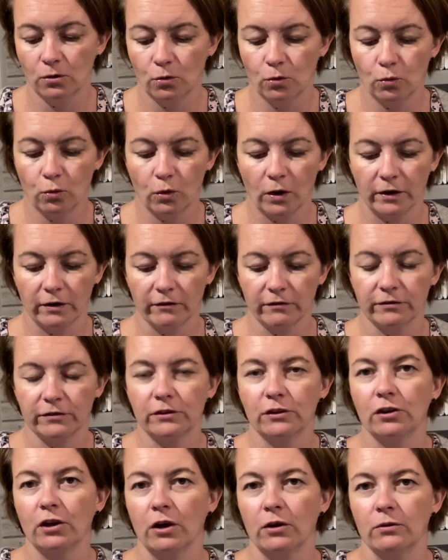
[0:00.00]
one of
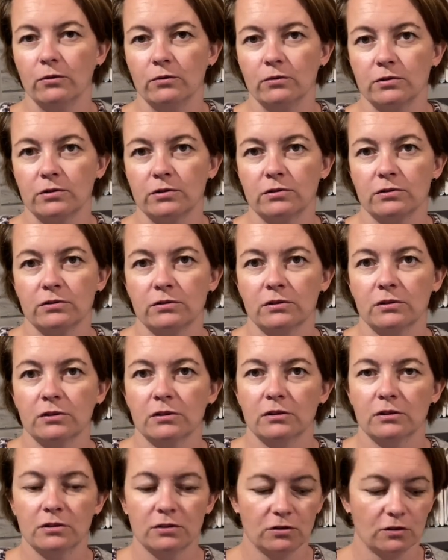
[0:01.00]
those
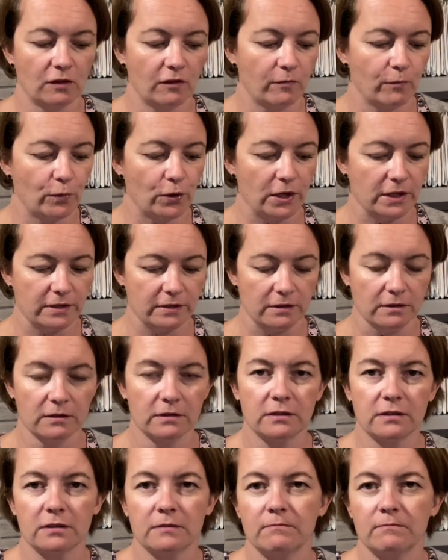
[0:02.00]
sort of presents,